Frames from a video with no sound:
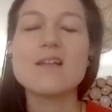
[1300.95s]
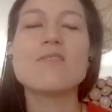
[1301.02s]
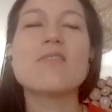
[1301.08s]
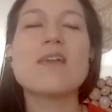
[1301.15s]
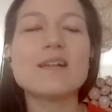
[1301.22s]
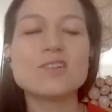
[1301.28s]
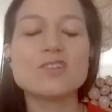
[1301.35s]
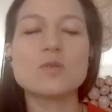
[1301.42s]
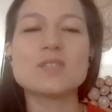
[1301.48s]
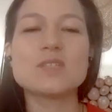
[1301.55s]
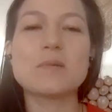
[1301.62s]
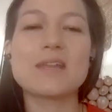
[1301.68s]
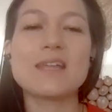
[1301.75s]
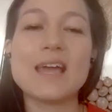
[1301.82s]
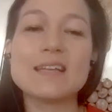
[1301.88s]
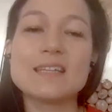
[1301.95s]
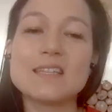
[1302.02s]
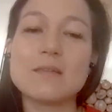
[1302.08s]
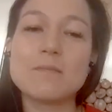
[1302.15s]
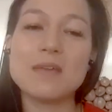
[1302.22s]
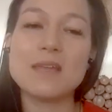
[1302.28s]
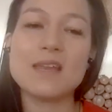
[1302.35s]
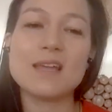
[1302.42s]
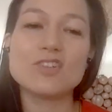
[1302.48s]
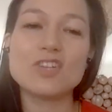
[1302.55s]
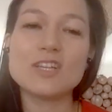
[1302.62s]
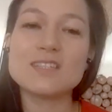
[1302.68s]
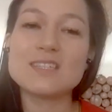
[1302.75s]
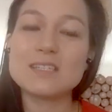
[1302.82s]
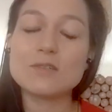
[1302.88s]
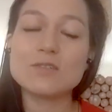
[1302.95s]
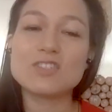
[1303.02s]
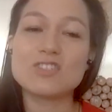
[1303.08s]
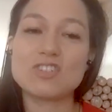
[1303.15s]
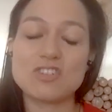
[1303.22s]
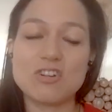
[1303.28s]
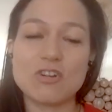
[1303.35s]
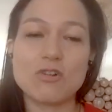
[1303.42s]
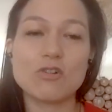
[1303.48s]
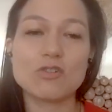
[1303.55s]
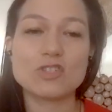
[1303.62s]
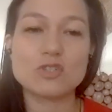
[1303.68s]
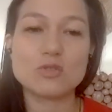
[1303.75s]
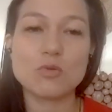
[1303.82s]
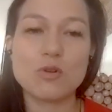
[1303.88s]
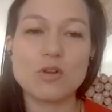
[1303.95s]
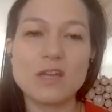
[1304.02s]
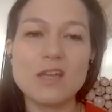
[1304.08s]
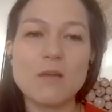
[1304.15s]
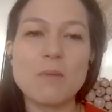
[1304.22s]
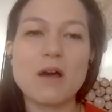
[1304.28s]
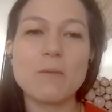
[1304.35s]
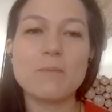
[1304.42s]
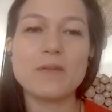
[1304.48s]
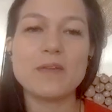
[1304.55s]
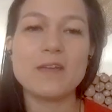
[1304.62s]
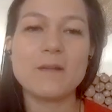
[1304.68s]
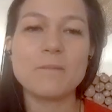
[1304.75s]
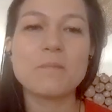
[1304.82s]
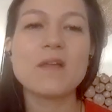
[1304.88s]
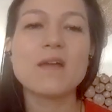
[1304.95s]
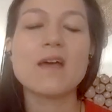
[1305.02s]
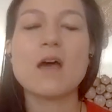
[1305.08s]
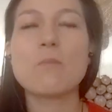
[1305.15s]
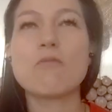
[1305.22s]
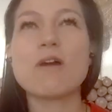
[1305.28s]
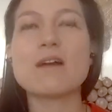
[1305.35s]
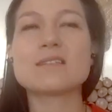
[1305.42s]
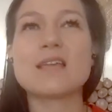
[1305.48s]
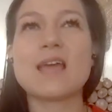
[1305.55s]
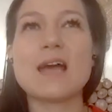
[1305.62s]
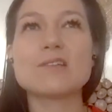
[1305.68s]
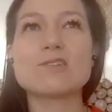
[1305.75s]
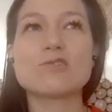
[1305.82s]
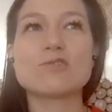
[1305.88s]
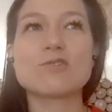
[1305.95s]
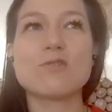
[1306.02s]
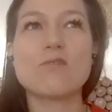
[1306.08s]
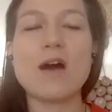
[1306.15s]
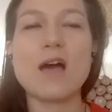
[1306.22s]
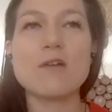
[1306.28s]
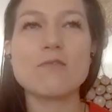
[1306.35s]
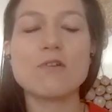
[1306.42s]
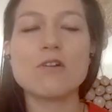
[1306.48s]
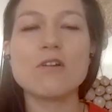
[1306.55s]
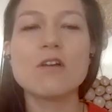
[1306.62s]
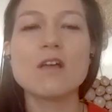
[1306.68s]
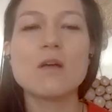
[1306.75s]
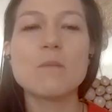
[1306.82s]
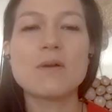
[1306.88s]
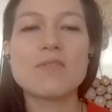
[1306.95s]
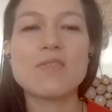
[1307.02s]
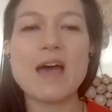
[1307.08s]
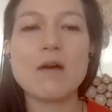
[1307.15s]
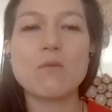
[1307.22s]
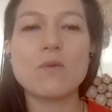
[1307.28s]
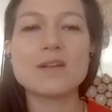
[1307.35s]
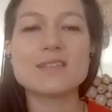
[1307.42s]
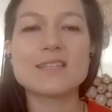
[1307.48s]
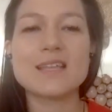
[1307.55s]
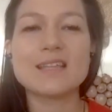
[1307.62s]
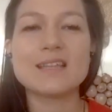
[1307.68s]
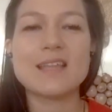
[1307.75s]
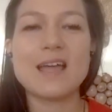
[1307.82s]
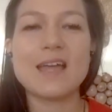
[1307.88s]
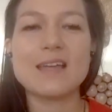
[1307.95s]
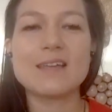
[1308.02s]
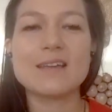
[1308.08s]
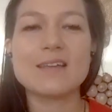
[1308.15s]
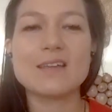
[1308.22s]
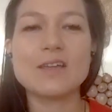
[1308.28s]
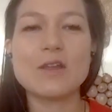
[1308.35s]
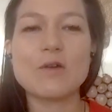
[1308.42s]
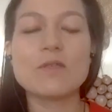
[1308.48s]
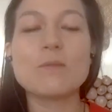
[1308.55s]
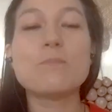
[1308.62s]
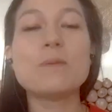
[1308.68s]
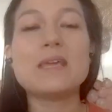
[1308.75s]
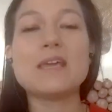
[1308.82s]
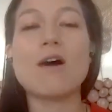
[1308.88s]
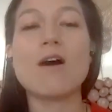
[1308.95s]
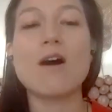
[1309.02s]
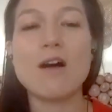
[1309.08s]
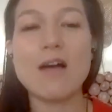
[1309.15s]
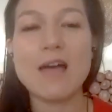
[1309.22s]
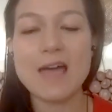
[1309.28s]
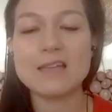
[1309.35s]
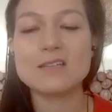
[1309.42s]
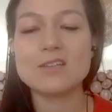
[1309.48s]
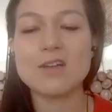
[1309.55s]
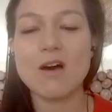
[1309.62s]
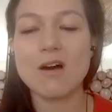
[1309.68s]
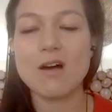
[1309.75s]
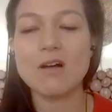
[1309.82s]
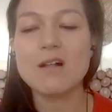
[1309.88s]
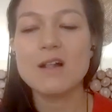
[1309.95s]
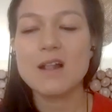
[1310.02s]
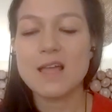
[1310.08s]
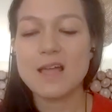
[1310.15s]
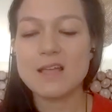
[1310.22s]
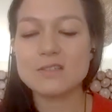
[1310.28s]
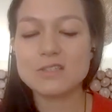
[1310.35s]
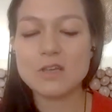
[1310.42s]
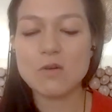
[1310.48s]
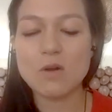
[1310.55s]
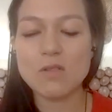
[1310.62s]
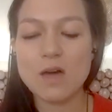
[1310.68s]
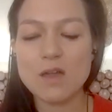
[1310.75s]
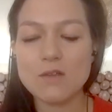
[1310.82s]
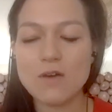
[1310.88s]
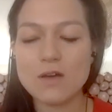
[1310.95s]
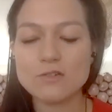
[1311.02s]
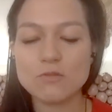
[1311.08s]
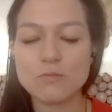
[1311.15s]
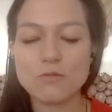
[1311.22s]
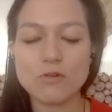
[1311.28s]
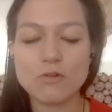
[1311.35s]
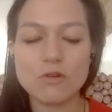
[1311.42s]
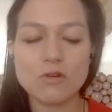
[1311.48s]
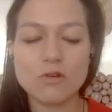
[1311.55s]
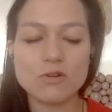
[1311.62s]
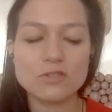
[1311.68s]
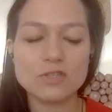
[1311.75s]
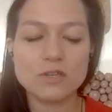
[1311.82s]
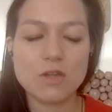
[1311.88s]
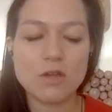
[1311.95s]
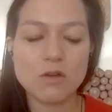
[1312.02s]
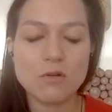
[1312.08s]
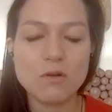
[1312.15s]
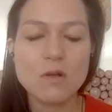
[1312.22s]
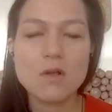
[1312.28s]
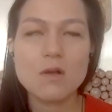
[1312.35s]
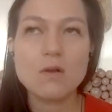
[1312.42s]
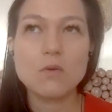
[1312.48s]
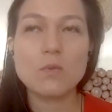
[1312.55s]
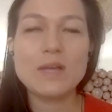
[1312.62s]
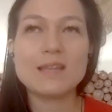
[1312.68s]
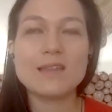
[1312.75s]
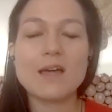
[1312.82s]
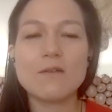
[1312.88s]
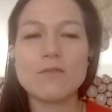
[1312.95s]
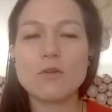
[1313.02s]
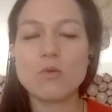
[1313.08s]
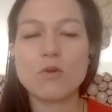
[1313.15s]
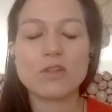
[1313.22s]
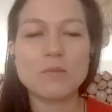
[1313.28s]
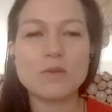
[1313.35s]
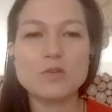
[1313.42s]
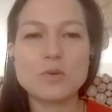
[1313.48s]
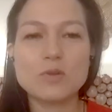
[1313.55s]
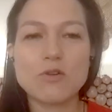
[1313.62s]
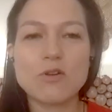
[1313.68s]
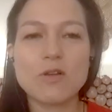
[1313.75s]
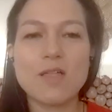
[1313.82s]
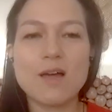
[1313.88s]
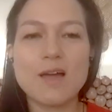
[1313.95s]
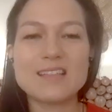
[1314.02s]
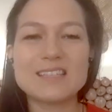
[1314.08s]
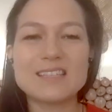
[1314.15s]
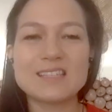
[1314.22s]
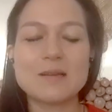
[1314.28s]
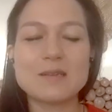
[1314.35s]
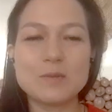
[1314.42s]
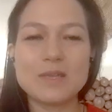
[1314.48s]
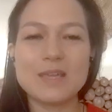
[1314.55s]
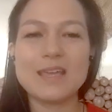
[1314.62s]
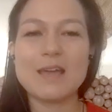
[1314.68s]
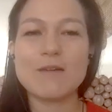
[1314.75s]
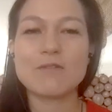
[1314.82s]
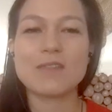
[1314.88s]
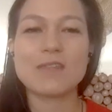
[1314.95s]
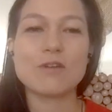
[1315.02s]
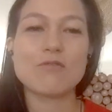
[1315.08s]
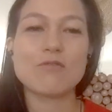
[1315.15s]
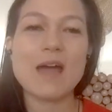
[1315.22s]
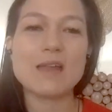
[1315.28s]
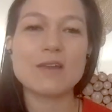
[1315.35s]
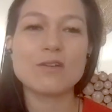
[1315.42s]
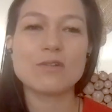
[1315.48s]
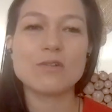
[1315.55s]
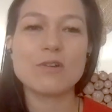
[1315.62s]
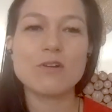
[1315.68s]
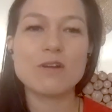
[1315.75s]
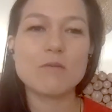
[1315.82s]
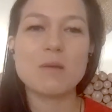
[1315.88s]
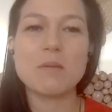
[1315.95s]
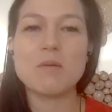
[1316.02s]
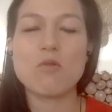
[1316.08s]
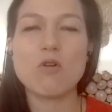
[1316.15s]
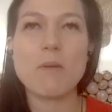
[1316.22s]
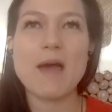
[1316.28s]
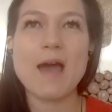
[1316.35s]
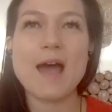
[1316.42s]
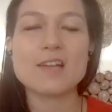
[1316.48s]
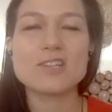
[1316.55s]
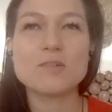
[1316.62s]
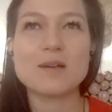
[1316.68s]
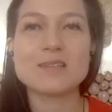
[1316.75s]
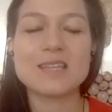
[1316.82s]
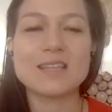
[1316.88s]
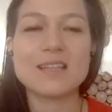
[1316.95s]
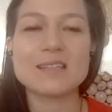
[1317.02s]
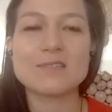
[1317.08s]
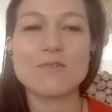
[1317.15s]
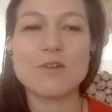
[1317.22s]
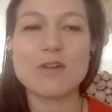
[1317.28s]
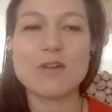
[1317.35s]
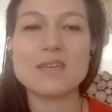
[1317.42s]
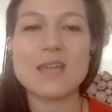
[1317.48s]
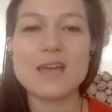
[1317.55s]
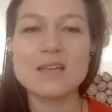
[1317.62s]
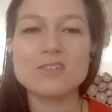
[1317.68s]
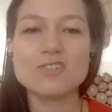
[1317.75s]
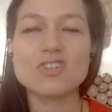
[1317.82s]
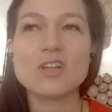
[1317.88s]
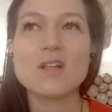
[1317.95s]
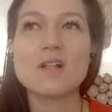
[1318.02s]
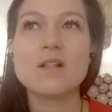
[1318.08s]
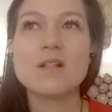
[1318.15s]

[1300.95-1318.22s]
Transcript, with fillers: Then she was able to get into the media, and she could still share her story about being a breast cancer survivor, but that wasn't like, you know, the be all end all. And so a lot of entrepreneurs, you know, we love the work that we do with our clients, and sometimes we can get really granular and maybe we're passionate about something that's very niche.